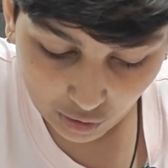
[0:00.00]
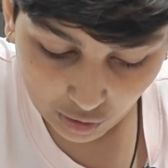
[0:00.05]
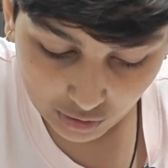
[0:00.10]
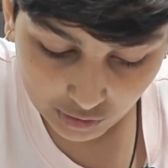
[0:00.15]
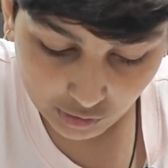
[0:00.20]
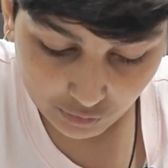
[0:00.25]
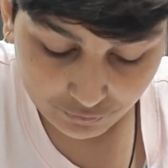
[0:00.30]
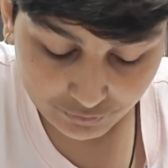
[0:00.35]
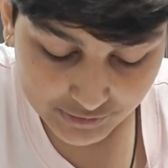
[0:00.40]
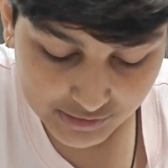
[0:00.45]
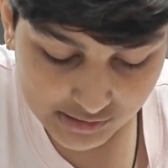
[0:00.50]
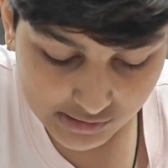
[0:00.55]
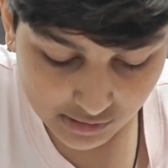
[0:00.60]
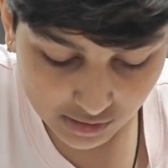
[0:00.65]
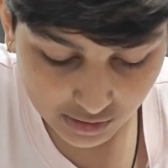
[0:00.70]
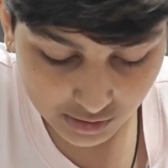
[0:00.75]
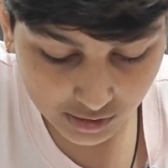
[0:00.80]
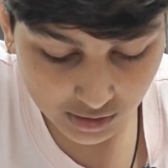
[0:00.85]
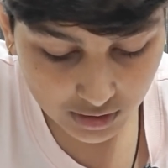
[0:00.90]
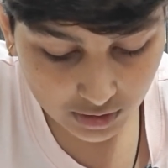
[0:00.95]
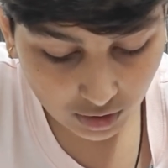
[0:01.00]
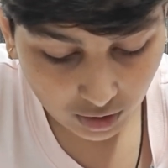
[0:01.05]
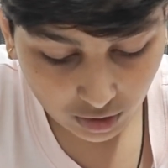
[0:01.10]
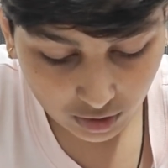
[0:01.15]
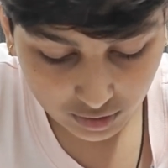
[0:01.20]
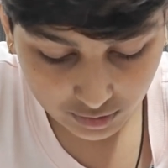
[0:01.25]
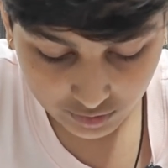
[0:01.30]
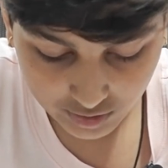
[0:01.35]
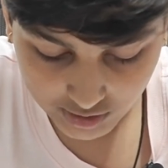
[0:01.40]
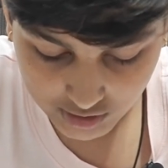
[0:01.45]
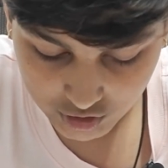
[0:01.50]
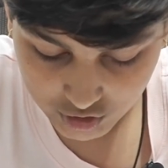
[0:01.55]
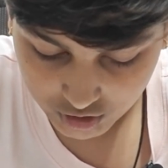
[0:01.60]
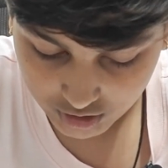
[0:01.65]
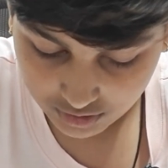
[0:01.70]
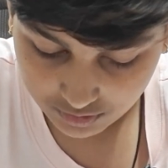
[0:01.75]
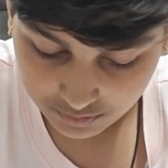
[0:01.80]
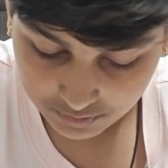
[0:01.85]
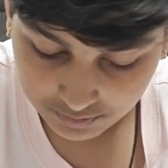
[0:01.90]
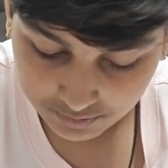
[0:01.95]
lord of a circle or
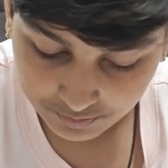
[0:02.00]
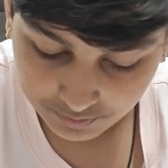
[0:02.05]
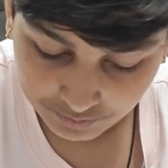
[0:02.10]
region.